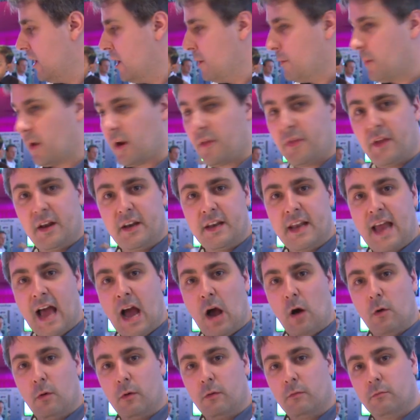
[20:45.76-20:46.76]
But I think
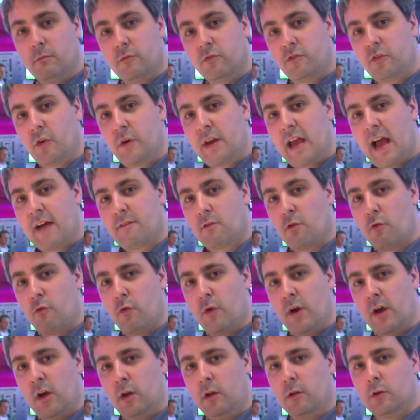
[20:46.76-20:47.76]
now Sony have a
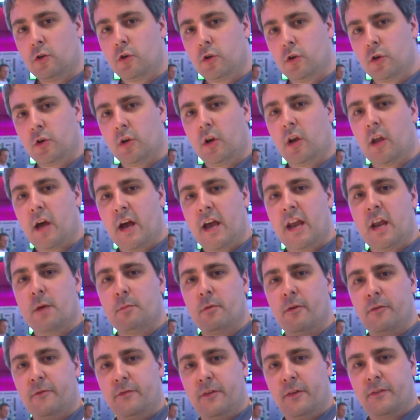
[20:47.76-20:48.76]
real good lineup
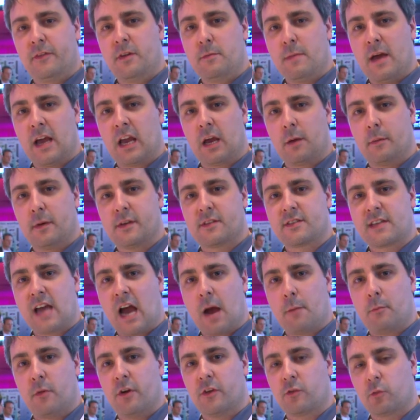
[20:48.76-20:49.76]
of 50 megabits
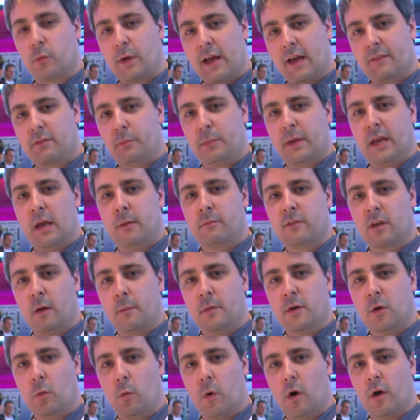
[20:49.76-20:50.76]
cameras. We have
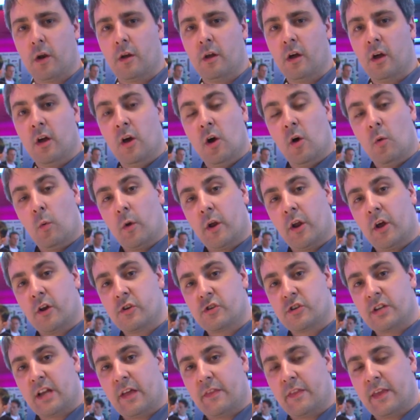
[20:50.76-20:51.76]

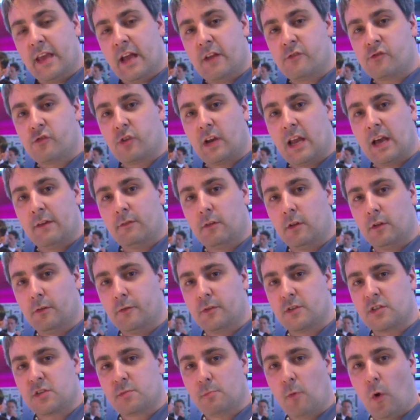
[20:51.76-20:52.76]
PMW-100 at the entry level
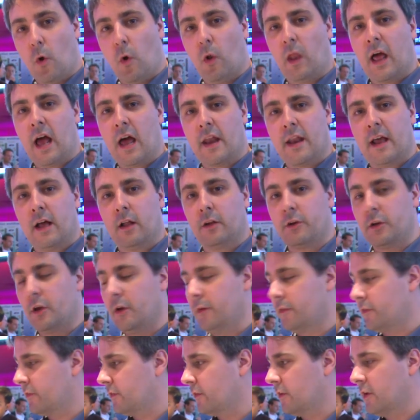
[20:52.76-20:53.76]
for small handheld
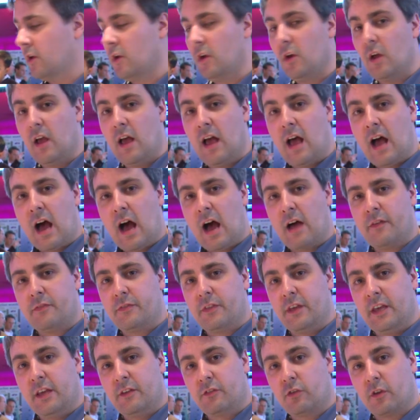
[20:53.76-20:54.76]
use. At
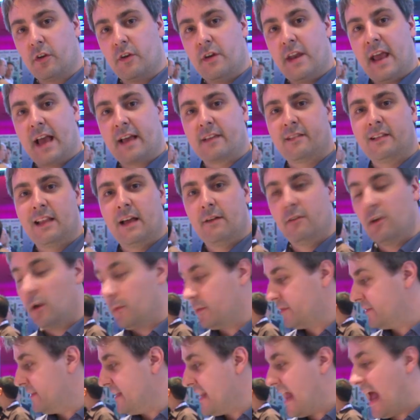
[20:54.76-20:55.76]
the sort of next level
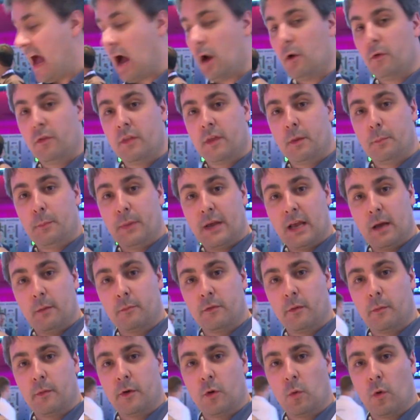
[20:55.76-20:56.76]
up is now the
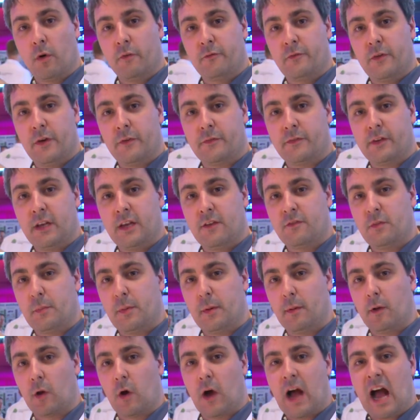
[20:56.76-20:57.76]
PMW-150 for
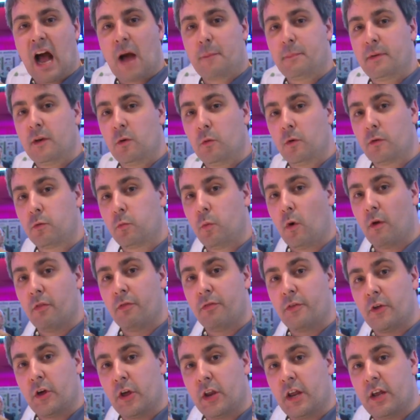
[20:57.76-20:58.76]
people who are happy with
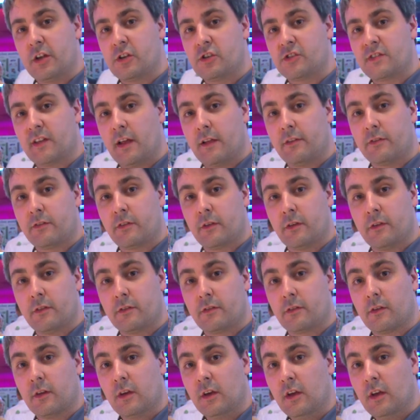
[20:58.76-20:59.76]
1/3"
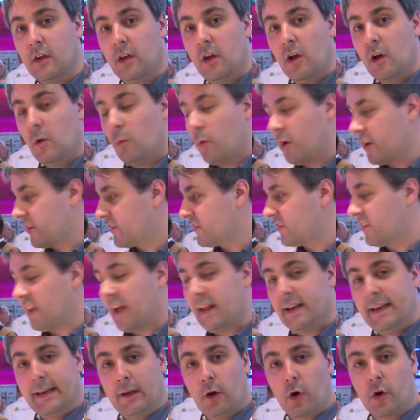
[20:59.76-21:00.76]
sensors, want a
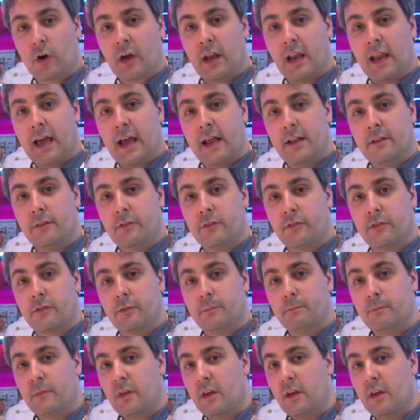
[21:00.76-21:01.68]
slightly longer lens.